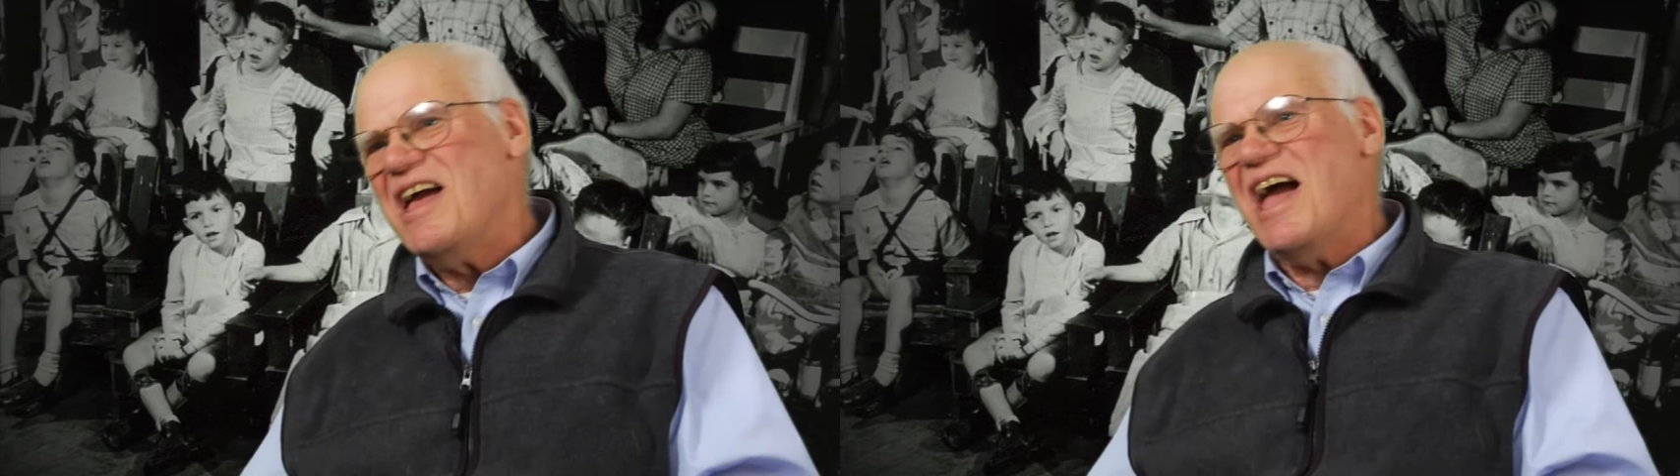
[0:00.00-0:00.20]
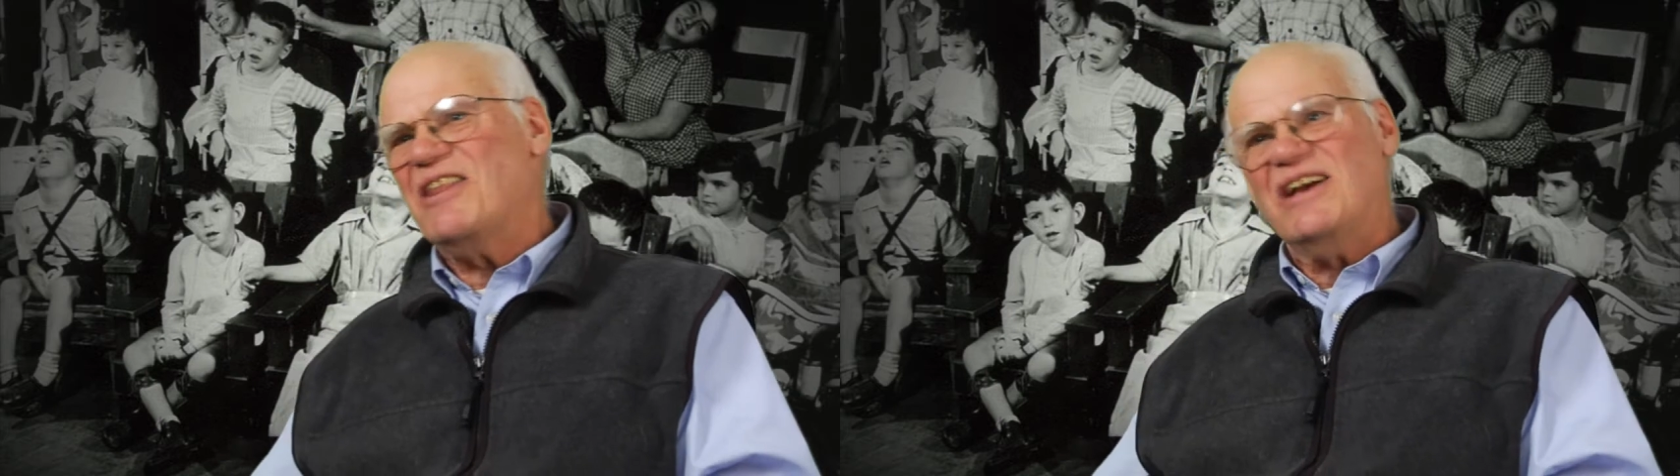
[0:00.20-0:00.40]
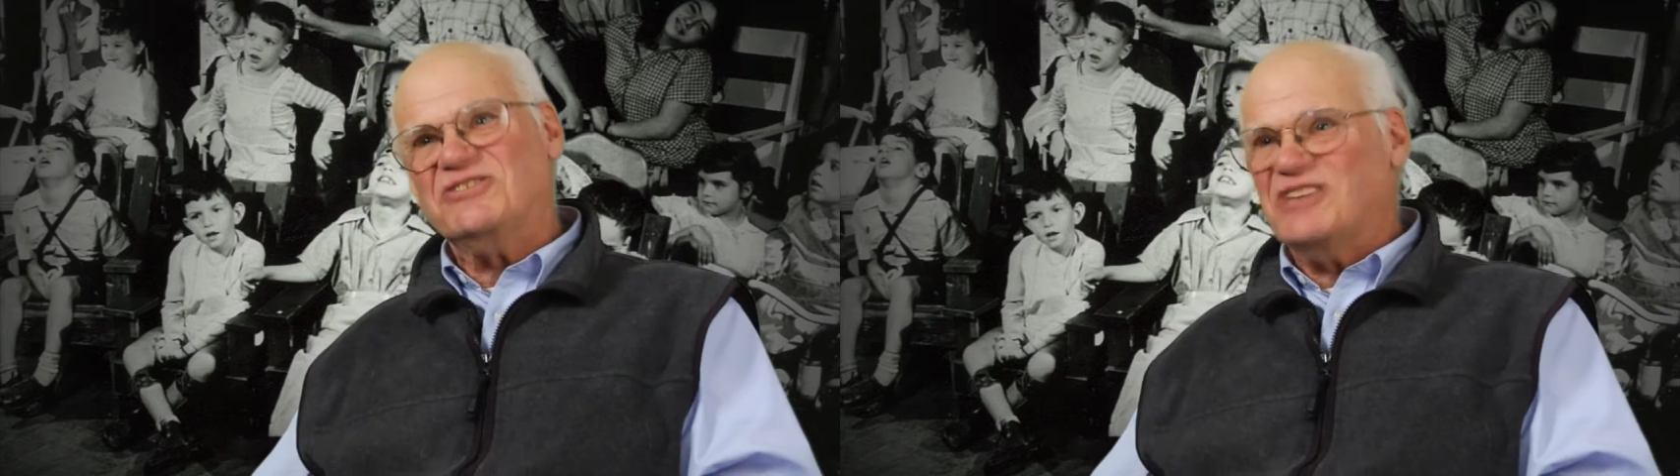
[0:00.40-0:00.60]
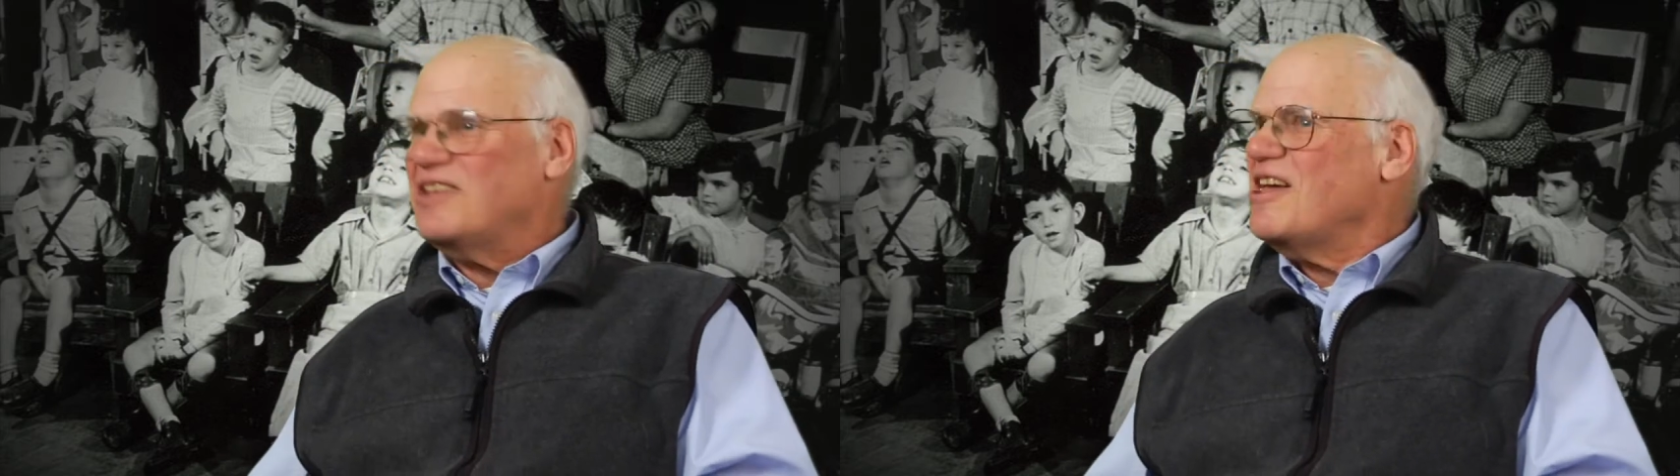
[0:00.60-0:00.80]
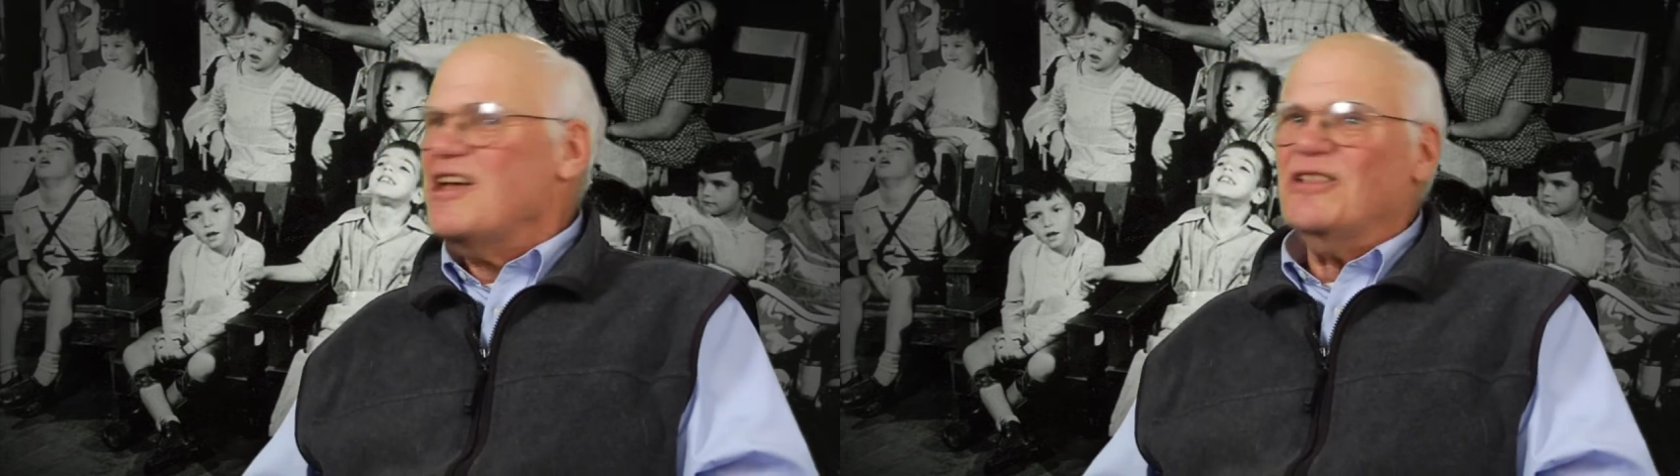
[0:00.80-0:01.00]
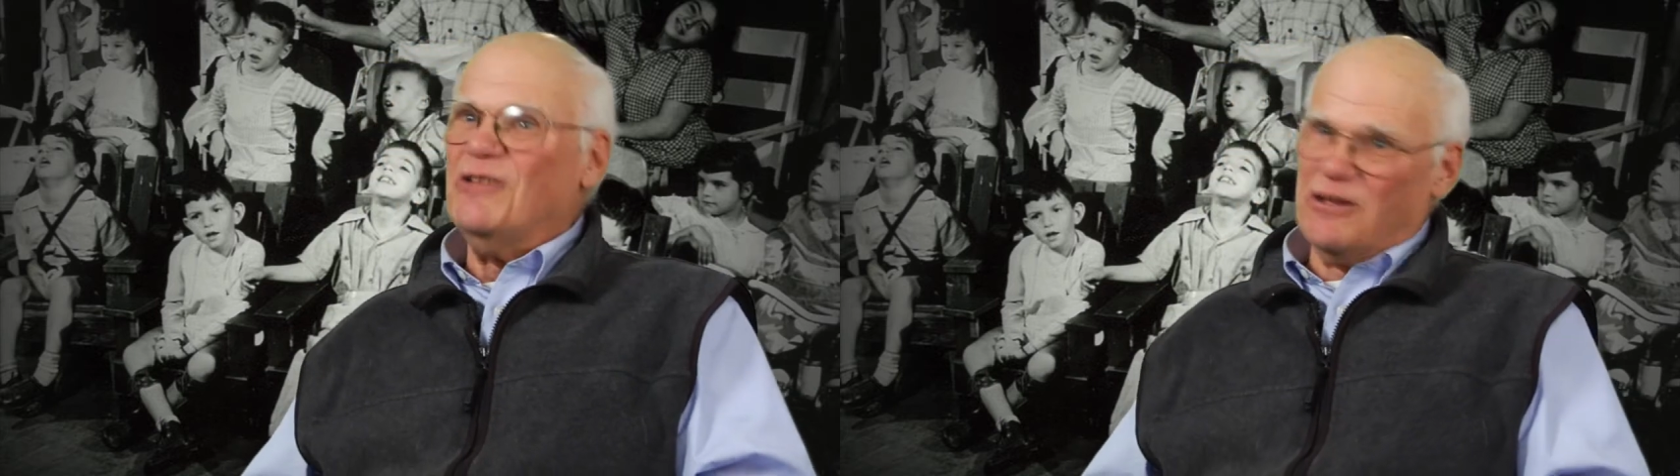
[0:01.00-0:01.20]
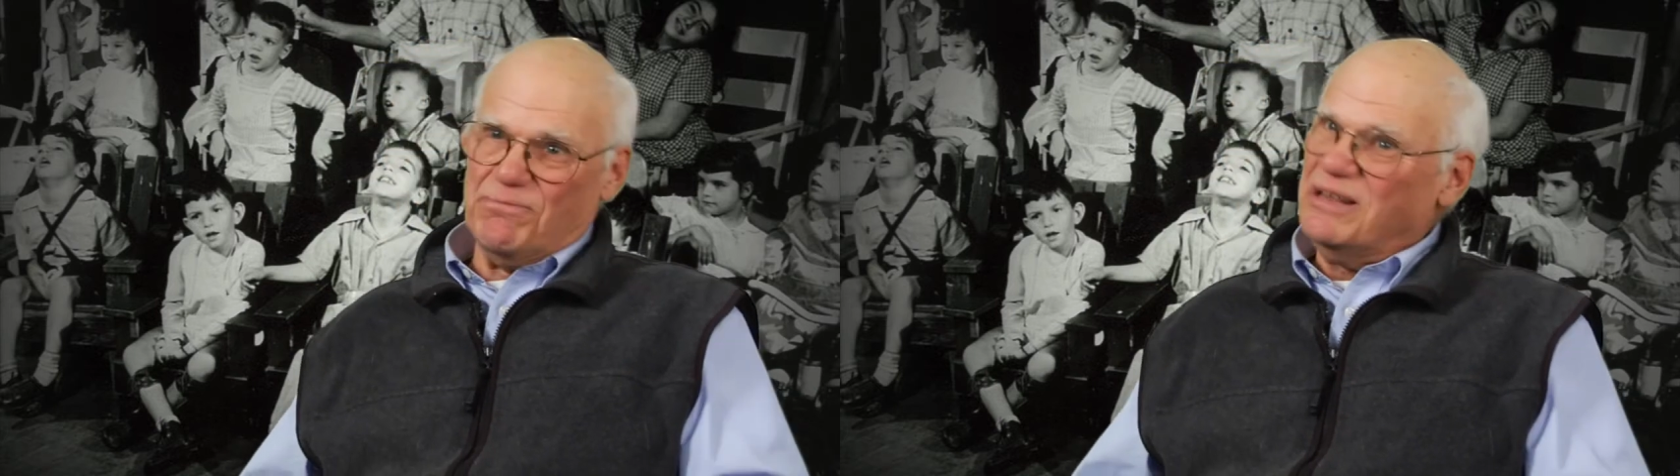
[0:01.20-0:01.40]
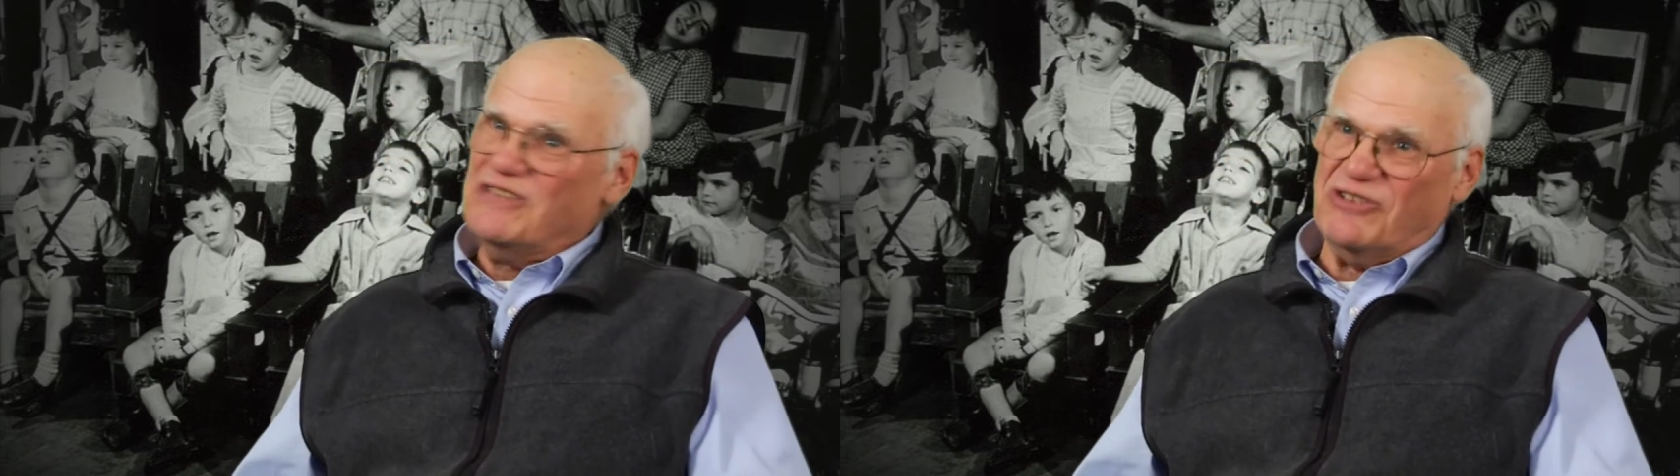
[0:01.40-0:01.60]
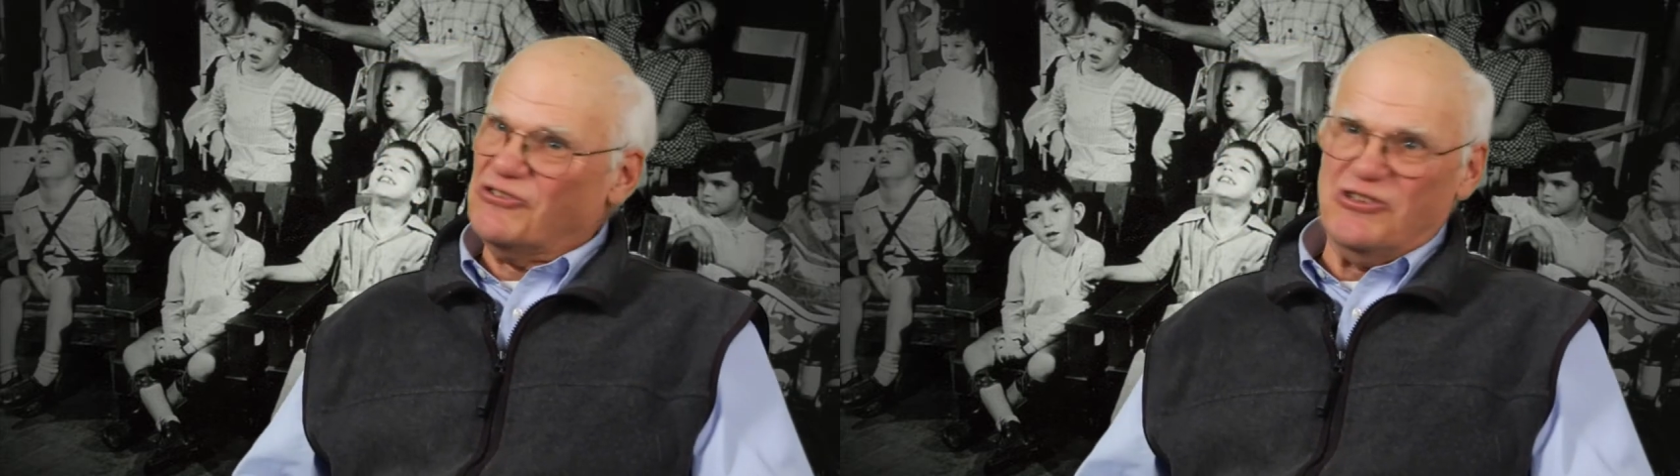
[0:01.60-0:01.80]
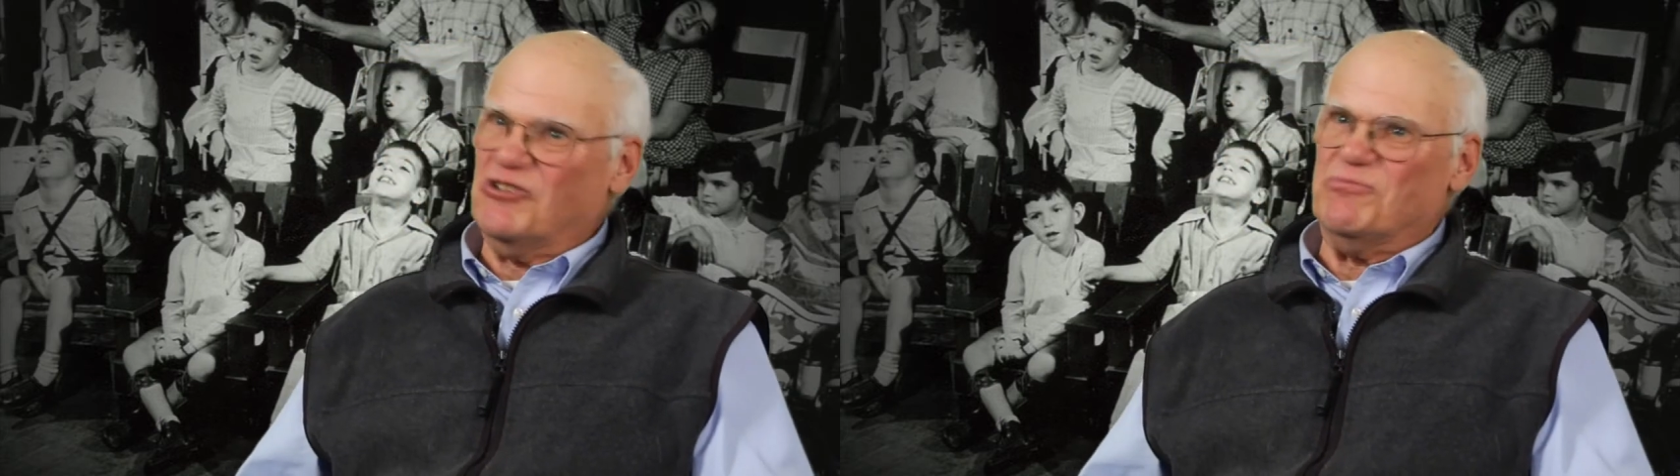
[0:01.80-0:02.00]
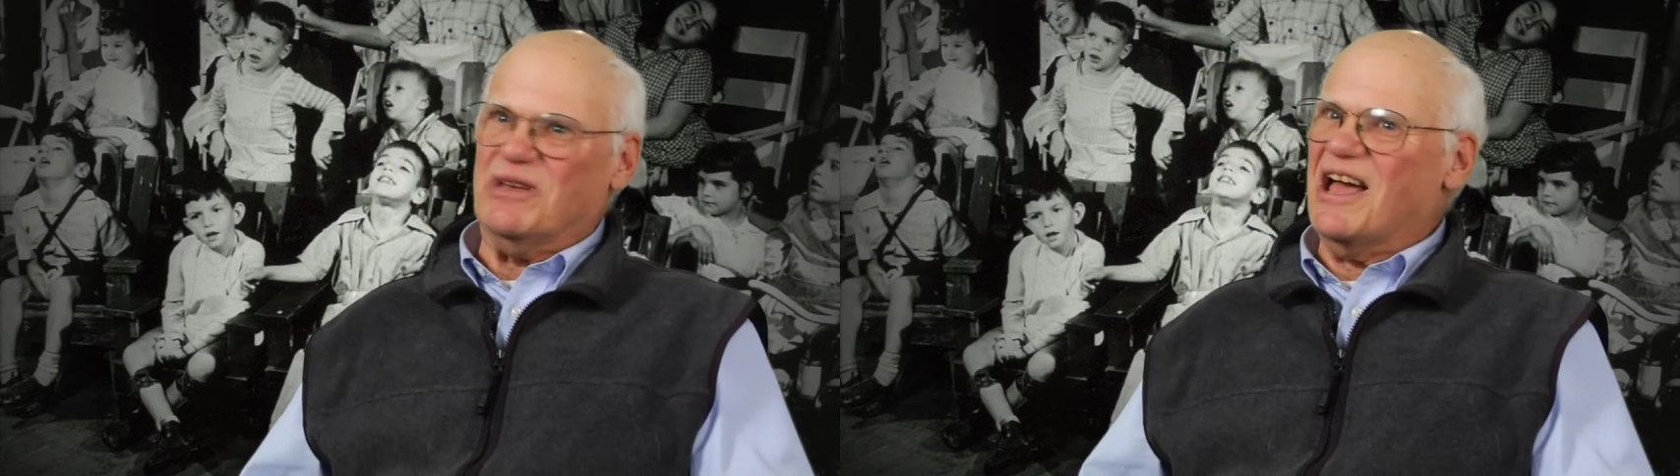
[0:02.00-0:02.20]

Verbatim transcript: And I said, Look, please excuse me.